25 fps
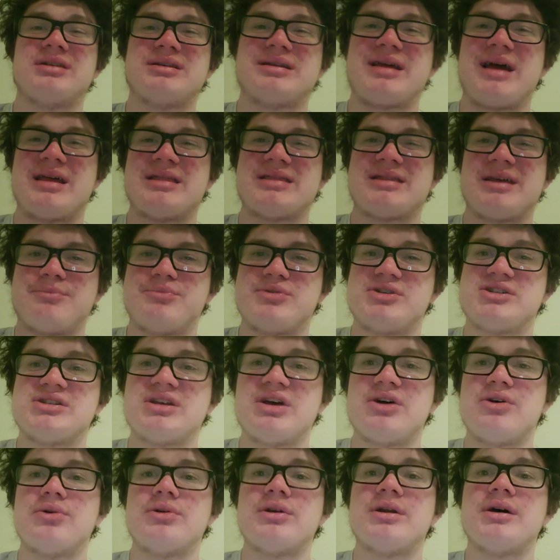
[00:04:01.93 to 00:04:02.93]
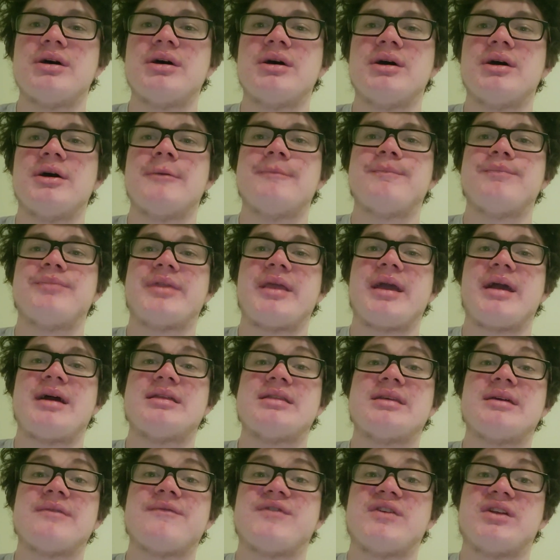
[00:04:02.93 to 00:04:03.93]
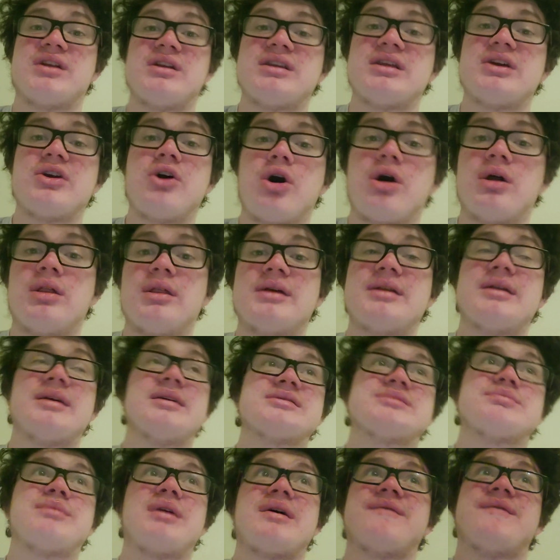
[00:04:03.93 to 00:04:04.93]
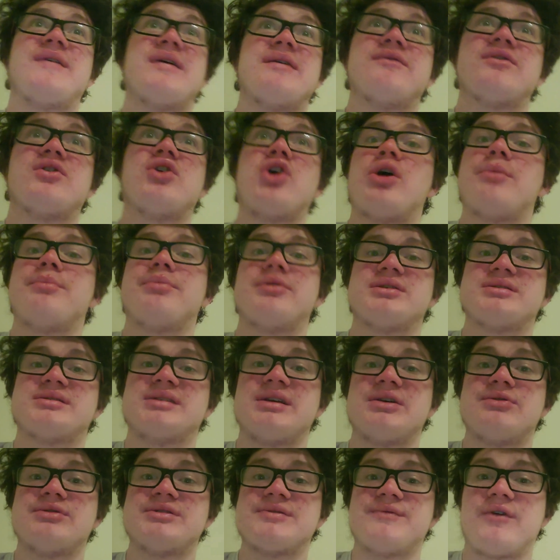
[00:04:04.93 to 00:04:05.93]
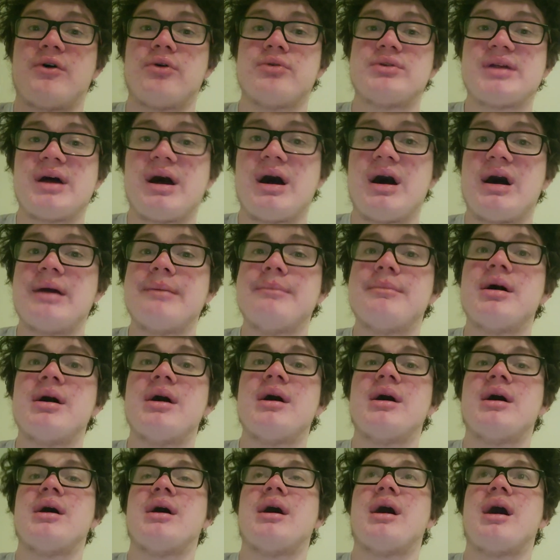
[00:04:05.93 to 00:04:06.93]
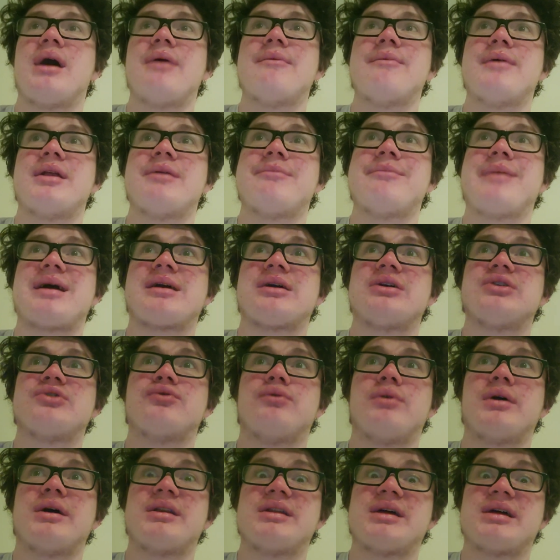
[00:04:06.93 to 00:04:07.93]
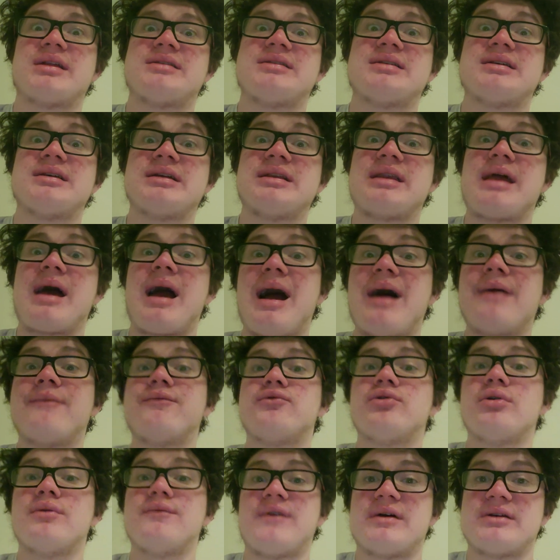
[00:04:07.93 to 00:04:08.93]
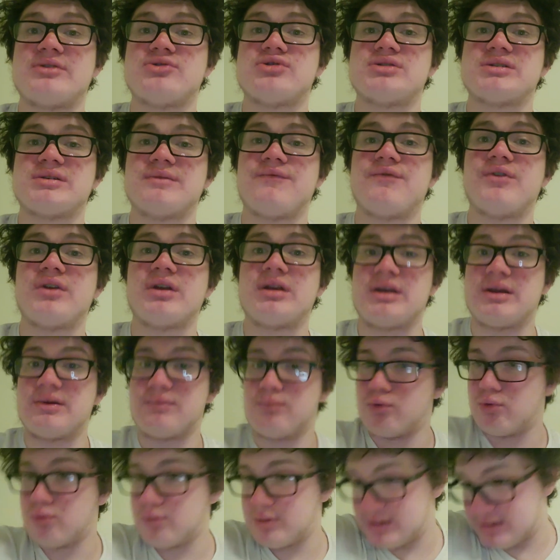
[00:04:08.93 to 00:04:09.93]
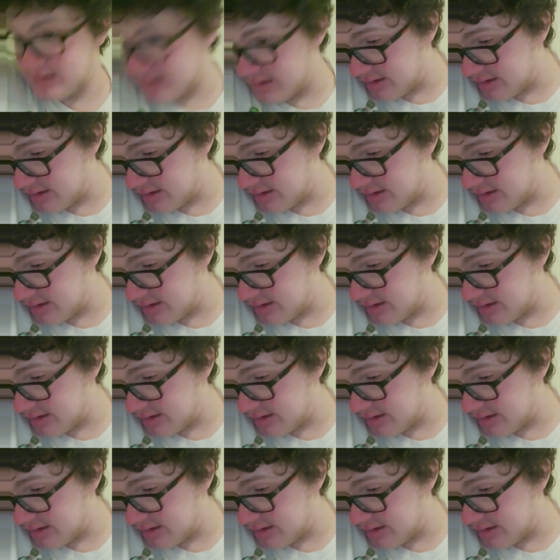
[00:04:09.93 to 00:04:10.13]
the 10th episode. And the Infinity Gauntlet is my favorite comic book series of all time. I read it back in 2019 after Avengers Infinity War and